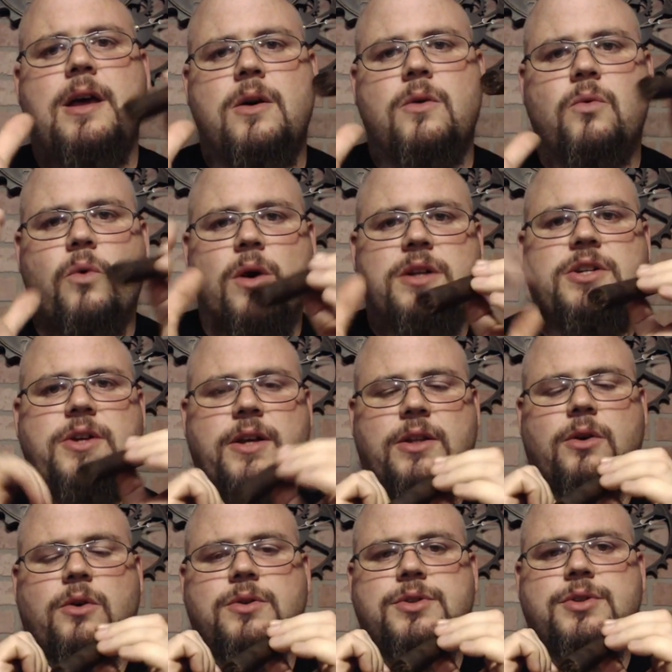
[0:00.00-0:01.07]
Once you get the
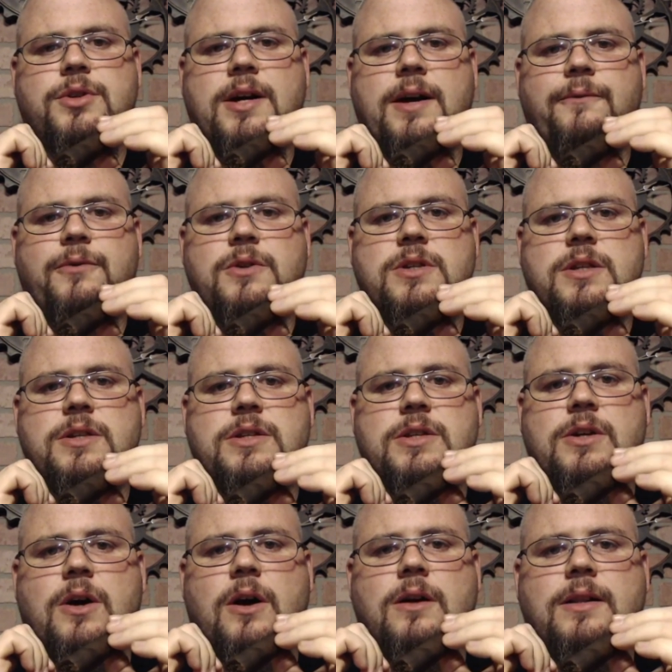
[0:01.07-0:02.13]
whole circumference
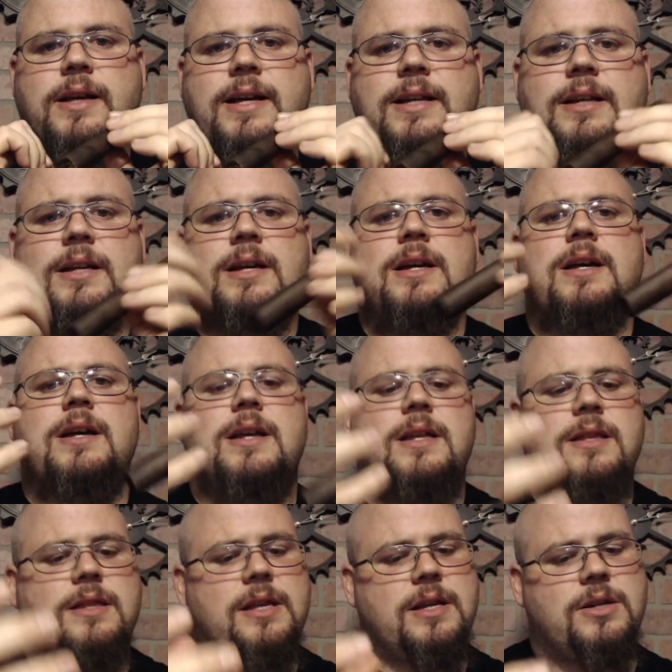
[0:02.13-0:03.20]
of the cigar lit,
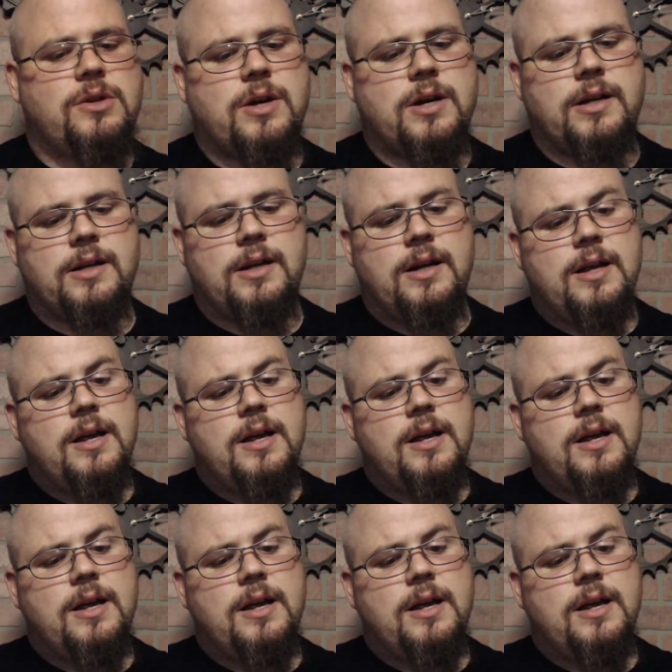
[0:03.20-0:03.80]
then you can...